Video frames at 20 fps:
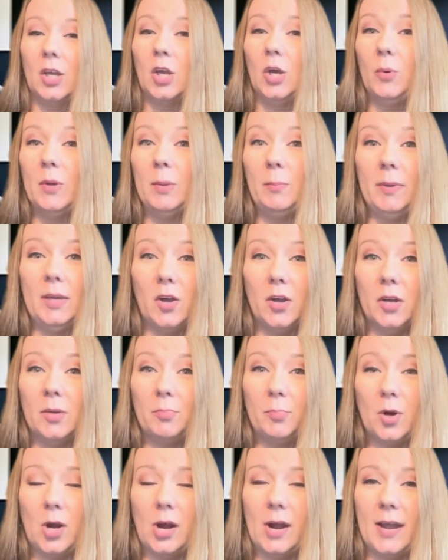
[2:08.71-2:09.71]
Going
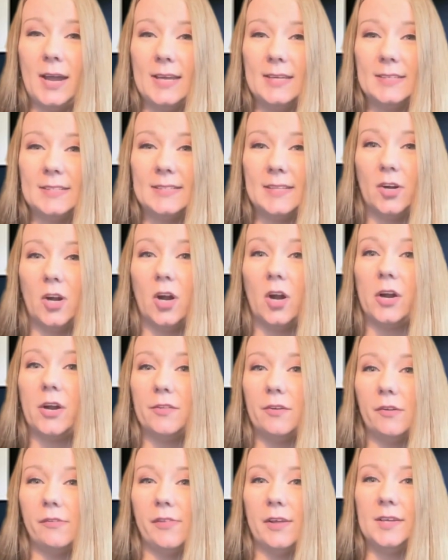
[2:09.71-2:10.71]
beyond price, there are
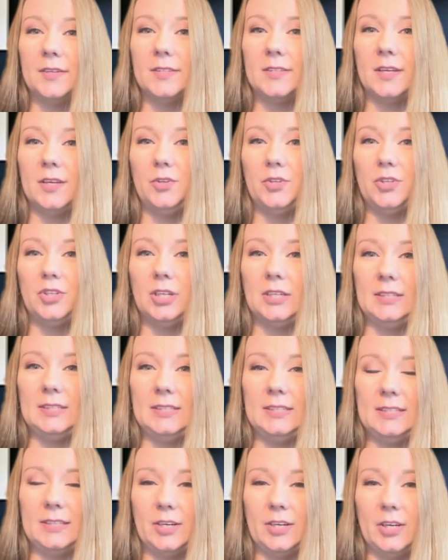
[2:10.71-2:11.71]
other things that you should
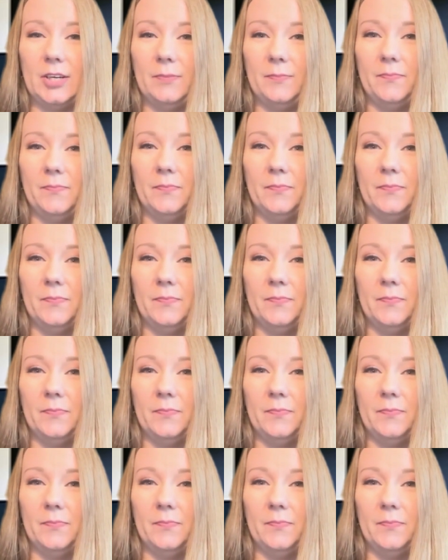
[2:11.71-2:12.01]
consider.